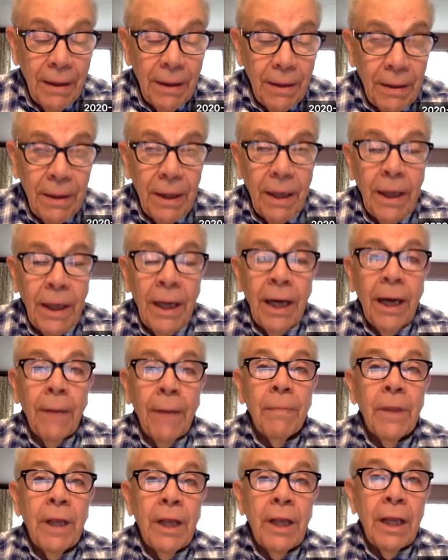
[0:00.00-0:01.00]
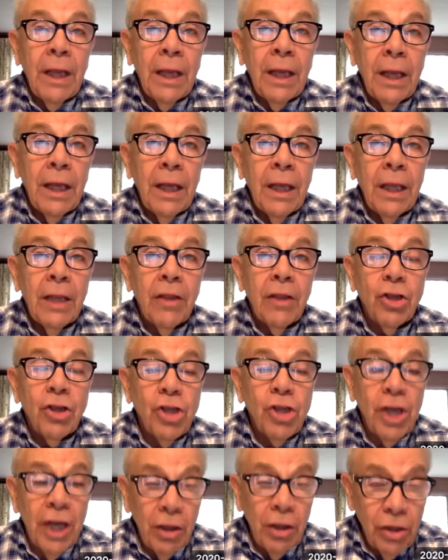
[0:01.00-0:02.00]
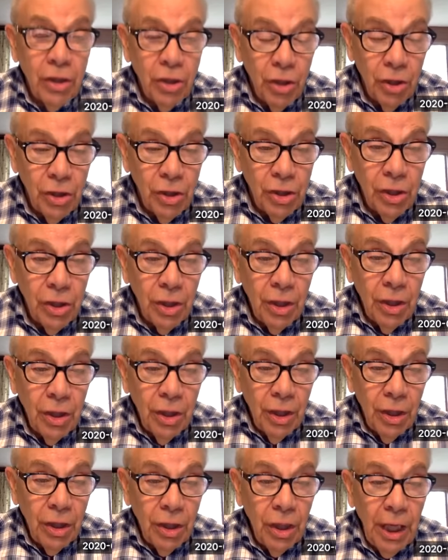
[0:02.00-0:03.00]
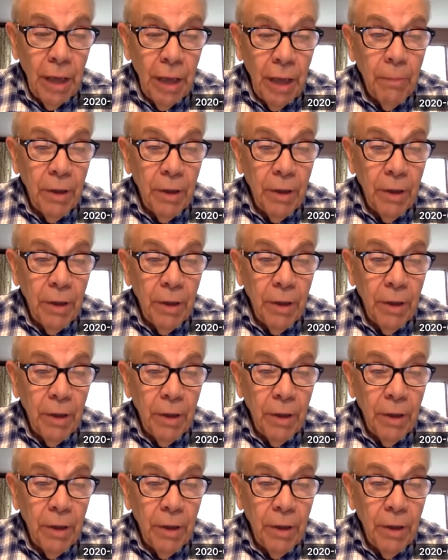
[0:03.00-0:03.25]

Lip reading: The challenge is today,